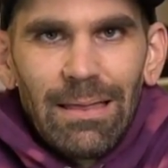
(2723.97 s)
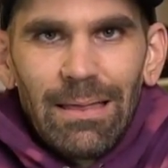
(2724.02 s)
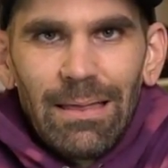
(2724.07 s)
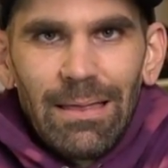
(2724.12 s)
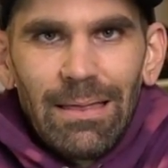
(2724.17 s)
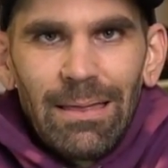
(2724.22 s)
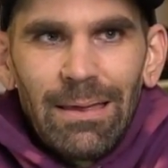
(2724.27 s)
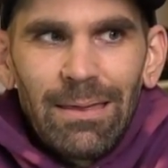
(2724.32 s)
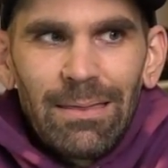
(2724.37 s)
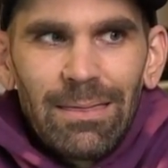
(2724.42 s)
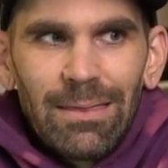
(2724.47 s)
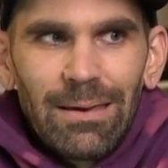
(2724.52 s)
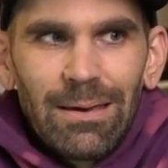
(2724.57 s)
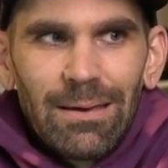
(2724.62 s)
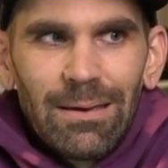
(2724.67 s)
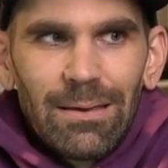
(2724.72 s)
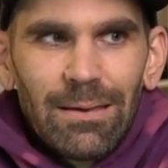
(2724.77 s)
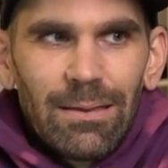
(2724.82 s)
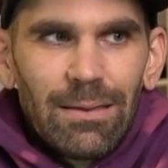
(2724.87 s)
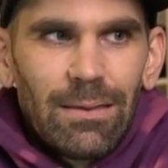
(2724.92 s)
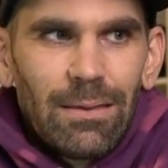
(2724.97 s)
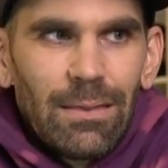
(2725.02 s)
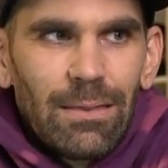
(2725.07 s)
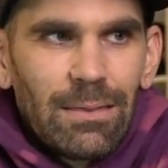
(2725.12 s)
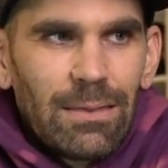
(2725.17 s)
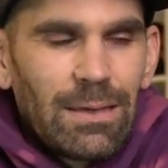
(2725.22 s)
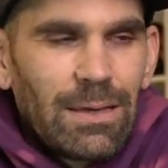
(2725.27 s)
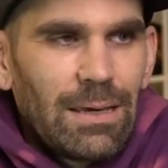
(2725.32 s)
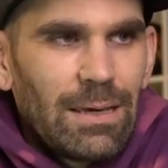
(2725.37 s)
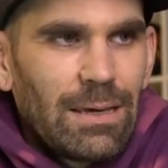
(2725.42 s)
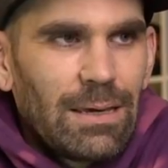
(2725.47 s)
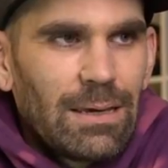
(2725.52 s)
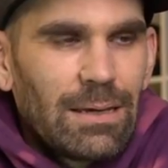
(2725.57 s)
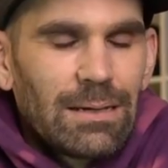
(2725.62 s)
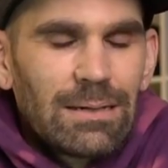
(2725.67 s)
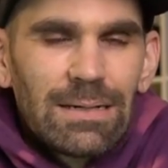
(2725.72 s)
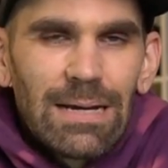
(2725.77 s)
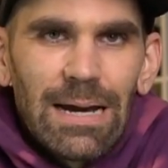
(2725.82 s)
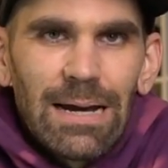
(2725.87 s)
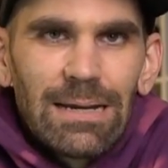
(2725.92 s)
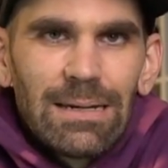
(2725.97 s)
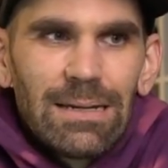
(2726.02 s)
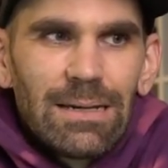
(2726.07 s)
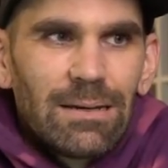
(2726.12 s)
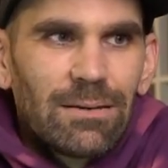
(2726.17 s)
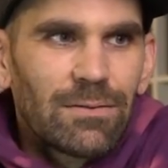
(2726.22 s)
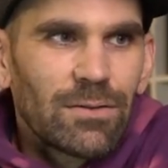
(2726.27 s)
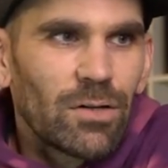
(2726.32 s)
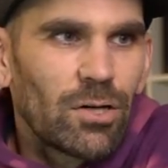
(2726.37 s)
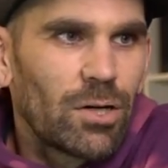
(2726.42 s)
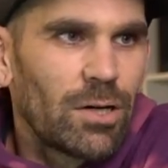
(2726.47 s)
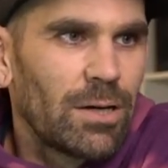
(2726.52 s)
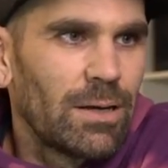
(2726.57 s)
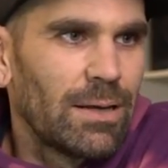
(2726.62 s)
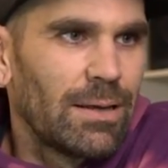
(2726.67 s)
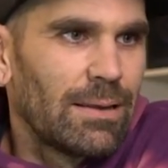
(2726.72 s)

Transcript: That thing, the Dye DSR,